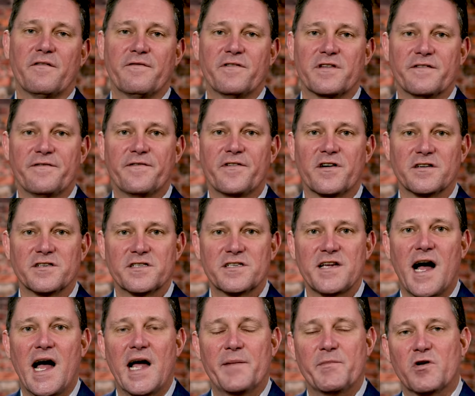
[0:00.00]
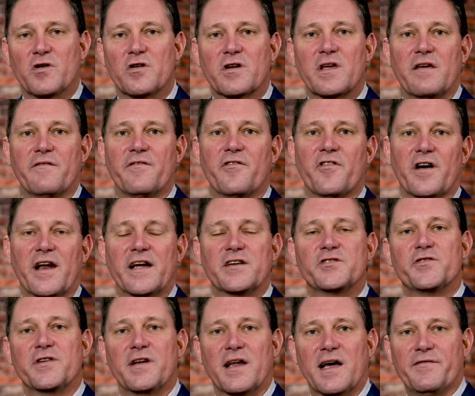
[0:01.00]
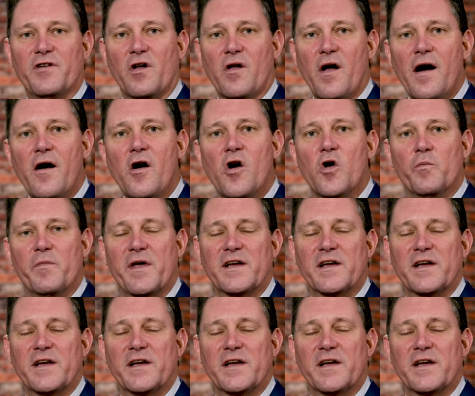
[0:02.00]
for the first time or looking for an entry level home.